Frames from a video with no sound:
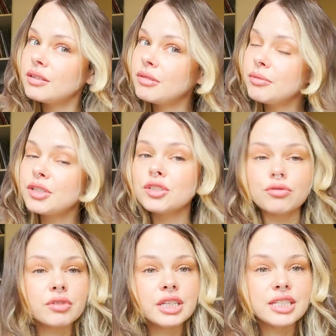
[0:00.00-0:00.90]
Maybe I should
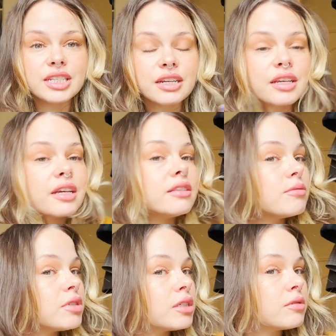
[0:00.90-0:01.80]
really dedicate some
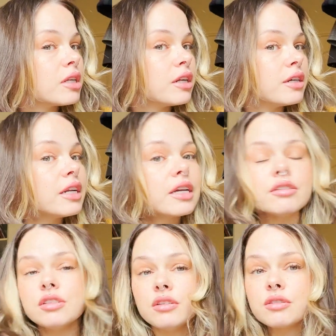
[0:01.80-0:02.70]
time to learning how
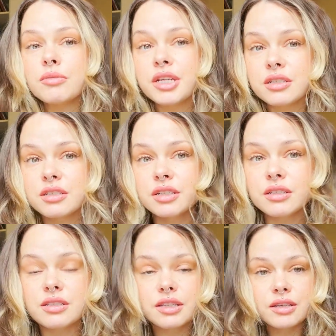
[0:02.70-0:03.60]
to do some
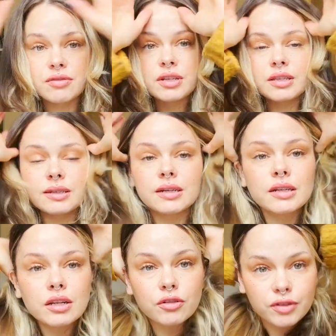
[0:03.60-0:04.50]
hairstyles, like even the kind of
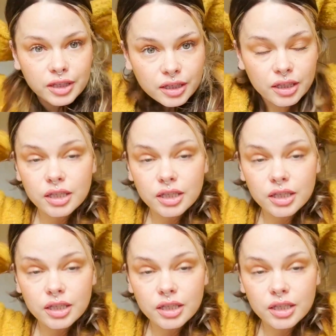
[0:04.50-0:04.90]
lovely